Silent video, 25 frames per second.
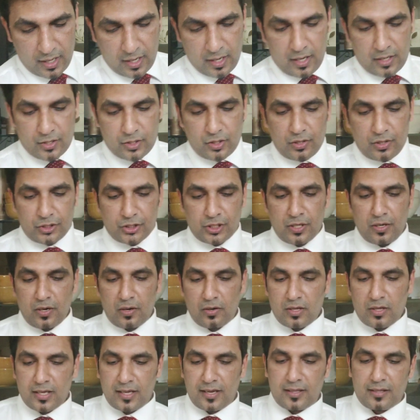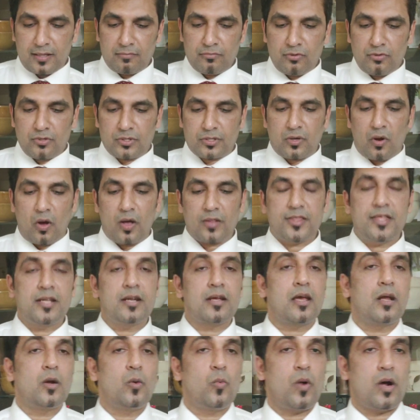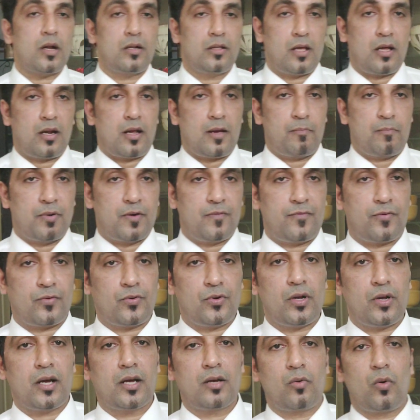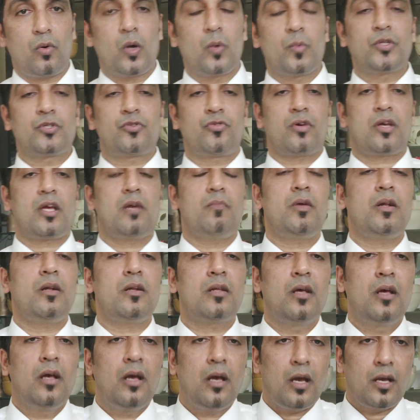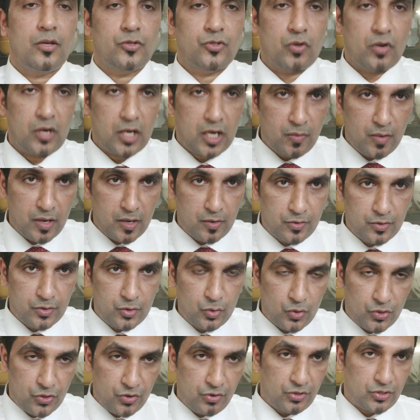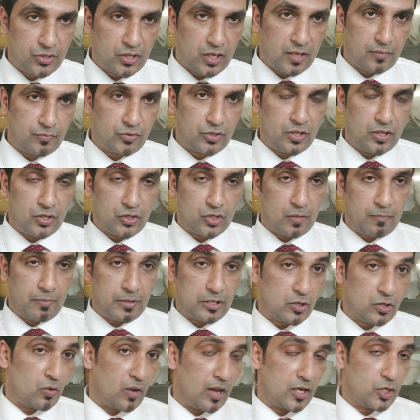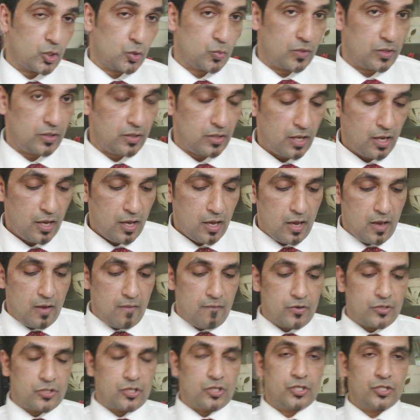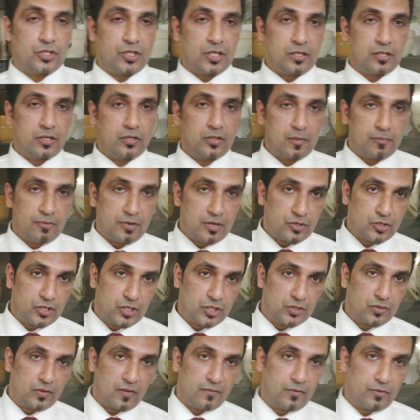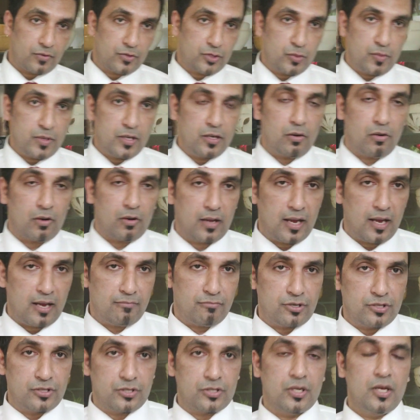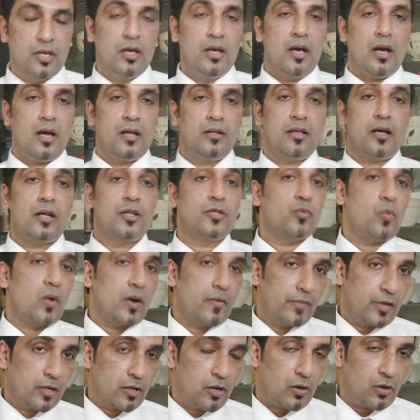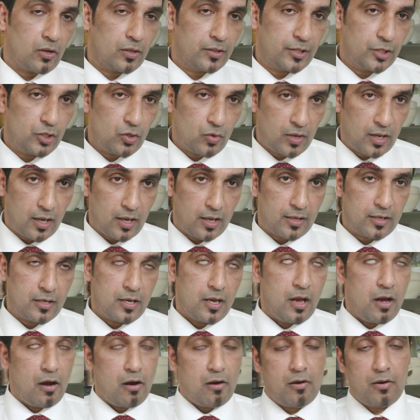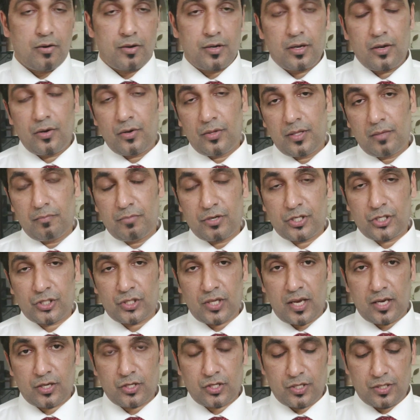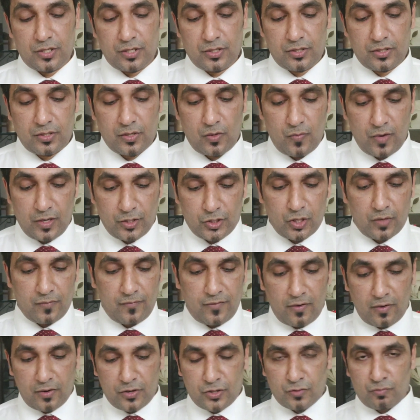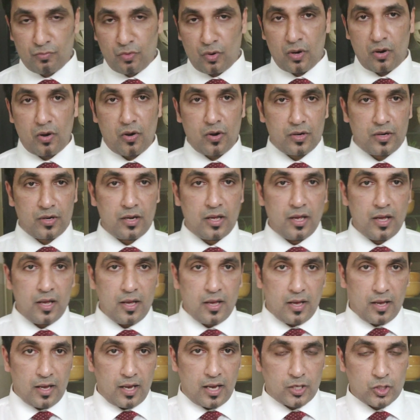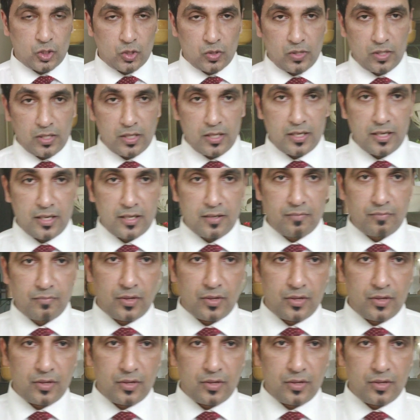So you should learn the most authenticated one that I prefer. I always recommend, as I recommended 2-3 times in this episode as well. You should stick to the pronunciation of Oxford or Cambridge, and that is what we call the UK or the British accent. So we should focus more on accent learning.